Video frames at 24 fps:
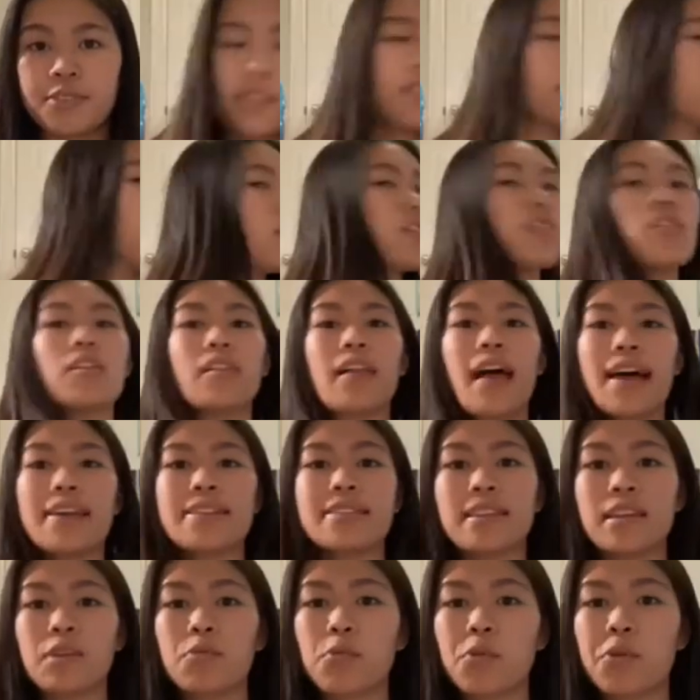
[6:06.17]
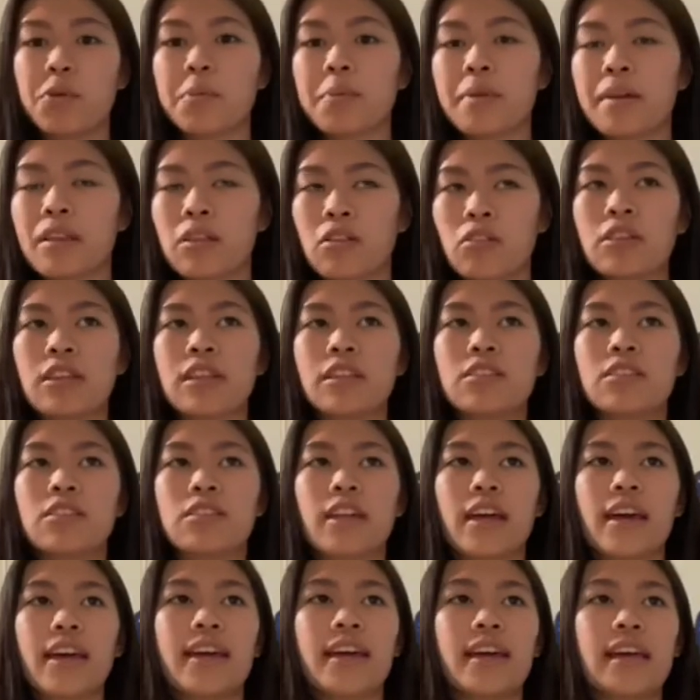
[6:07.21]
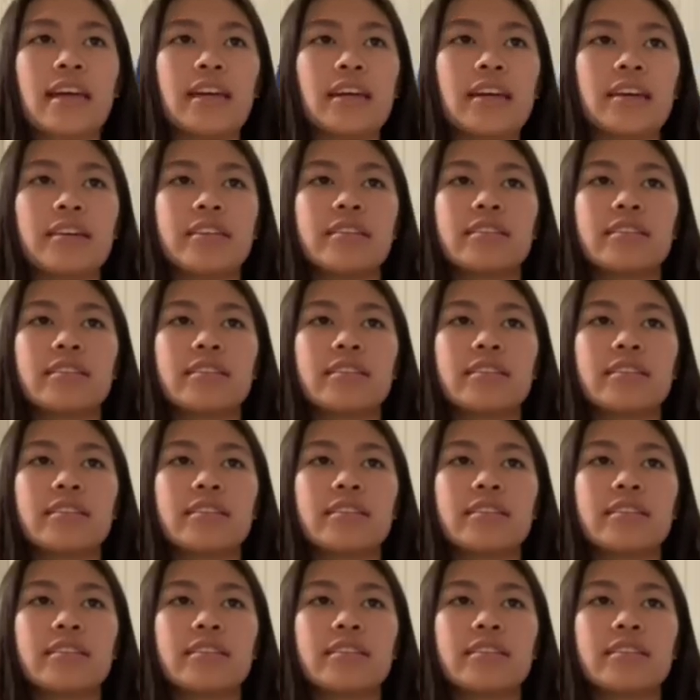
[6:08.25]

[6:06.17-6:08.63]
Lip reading: So the last thing we will be learning today is